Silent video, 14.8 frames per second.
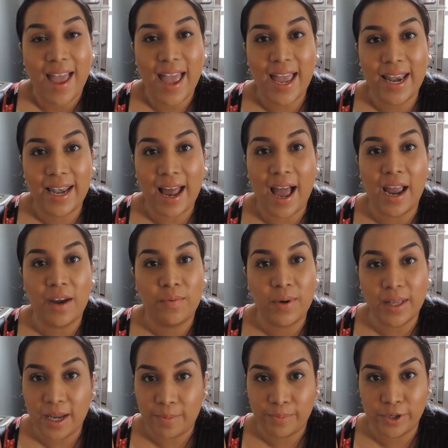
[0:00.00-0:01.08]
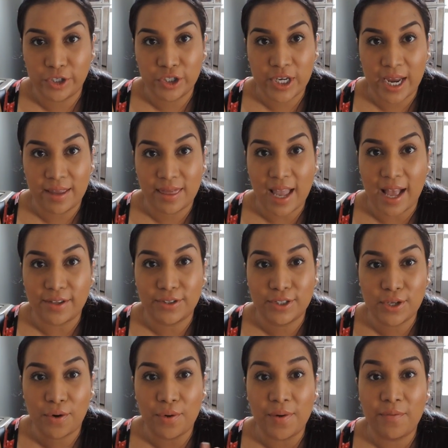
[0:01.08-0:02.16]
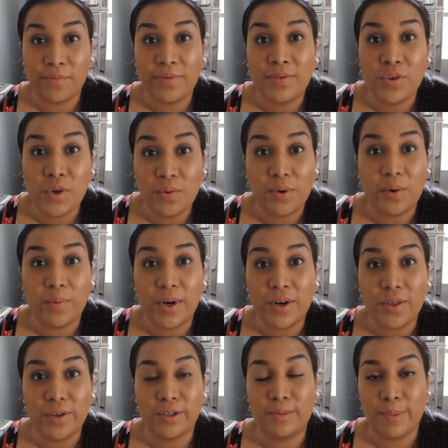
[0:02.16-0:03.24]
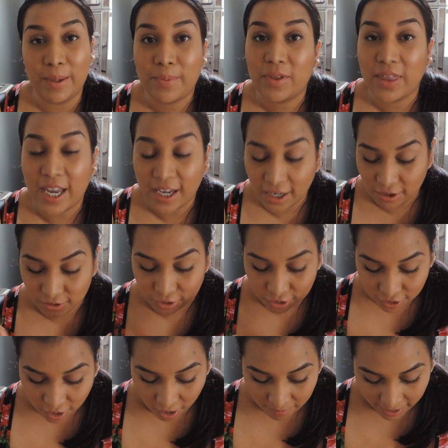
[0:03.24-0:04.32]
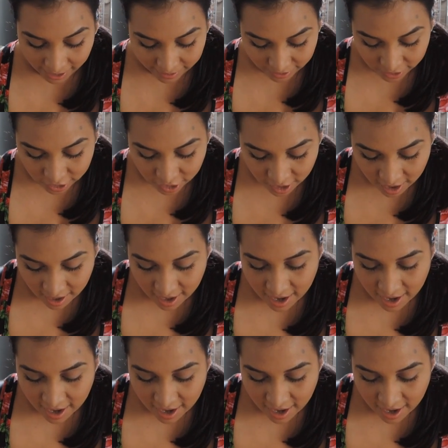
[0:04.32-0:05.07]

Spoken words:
And I really appreciate that. So if you were one of those people, thank you so much.